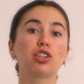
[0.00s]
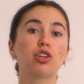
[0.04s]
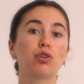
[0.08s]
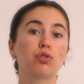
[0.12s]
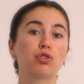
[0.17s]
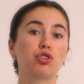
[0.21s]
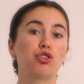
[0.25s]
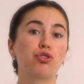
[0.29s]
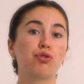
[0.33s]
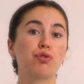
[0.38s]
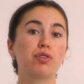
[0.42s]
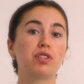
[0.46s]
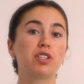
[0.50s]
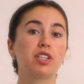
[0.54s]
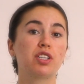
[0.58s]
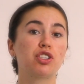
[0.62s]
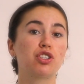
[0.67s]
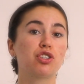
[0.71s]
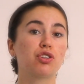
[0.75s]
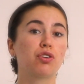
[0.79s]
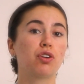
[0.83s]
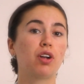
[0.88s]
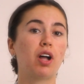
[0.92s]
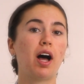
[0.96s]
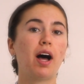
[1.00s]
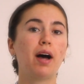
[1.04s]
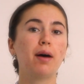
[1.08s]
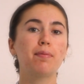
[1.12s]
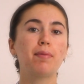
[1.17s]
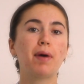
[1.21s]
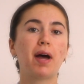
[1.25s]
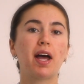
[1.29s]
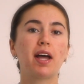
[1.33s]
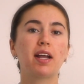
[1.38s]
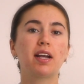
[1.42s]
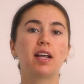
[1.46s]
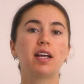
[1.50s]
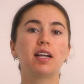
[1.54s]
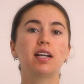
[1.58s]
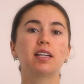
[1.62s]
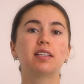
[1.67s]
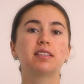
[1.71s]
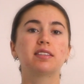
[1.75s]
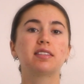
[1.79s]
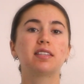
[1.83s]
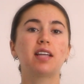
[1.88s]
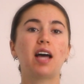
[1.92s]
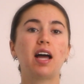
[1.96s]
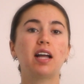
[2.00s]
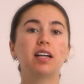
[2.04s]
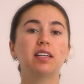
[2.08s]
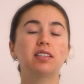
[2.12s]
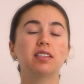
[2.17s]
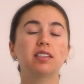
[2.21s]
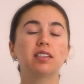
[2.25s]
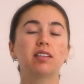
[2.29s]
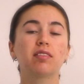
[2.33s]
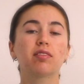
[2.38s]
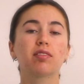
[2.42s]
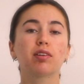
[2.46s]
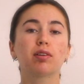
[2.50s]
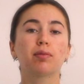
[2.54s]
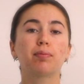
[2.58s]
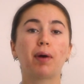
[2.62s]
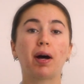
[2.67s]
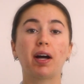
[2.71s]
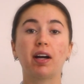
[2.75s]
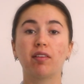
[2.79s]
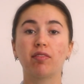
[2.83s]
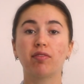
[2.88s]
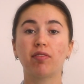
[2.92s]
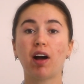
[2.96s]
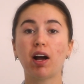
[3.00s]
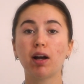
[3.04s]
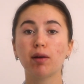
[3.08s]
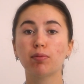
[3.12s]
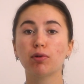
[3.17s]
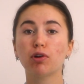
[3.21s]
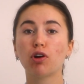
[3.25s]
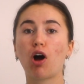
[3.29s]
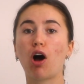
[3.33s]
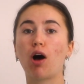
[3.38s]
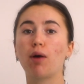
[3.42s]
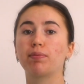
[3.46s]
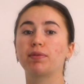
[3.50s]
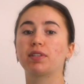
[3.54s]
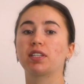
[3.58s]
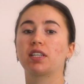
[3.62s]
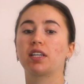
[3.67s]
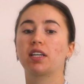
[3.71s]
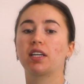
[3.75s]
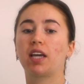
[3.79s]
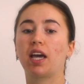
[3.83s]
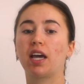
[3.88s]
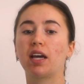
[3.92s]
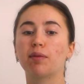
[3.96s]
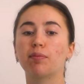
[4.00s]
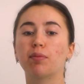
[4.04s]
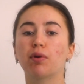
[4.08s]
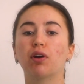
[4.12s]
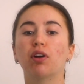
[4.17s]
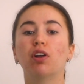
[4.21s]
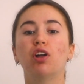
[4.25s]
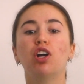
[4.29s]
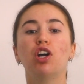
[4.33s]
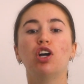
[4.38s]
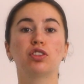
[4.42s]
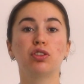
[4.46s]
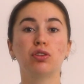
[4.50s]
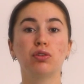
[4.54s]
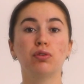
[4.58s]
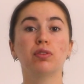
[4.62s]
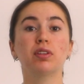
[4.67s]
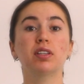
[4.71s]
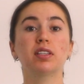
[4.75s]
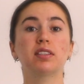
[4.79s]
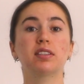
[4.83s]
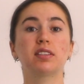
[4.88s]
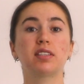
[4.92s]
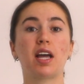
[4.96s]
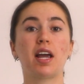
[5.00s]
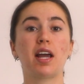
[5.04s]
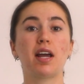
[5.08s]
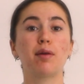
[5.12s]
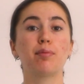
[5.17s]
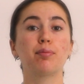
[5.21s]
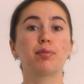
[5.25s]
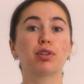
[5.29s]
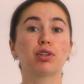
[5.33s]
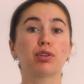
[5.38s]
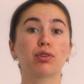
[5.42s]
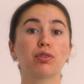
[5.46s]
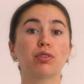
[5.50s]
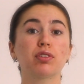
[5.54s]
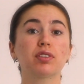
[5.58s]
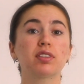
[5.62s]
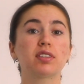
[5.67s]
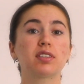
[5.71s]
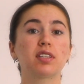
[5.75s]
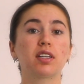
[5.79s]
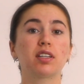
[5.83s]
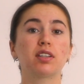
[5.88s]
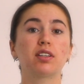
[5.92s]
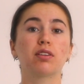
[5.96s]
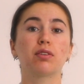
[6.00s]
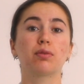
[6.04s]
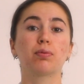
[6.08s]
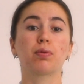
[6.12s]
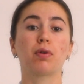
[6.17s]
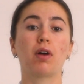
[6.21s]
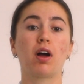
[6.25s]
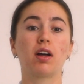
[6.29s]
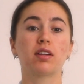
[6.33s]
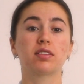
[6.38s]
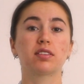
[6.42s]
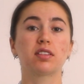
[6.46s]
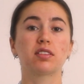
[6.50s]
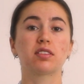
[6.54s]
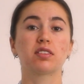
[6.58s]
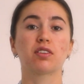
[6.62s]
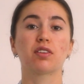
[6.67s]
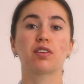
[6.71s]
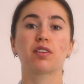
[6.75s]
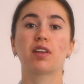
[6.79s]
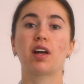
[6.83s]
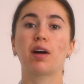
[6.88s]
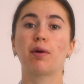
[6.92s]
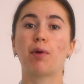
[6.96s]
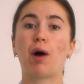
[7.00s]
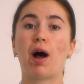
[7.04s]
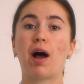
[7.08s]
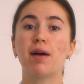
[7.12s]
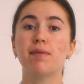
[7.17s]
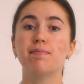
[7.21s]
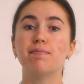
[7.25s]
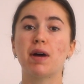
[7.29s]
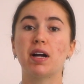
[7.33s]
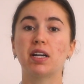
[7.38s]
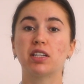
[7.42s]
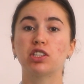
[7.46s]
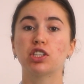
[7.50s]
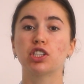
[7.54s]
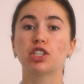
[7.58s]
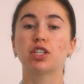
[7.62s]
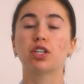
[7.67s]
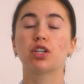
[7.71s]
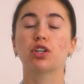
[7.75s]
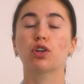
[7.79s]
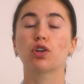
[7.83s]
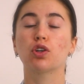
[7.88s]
goes to a digital hub and it is then delivered by a fiber optic cable to the same neural signal processor that I mentioned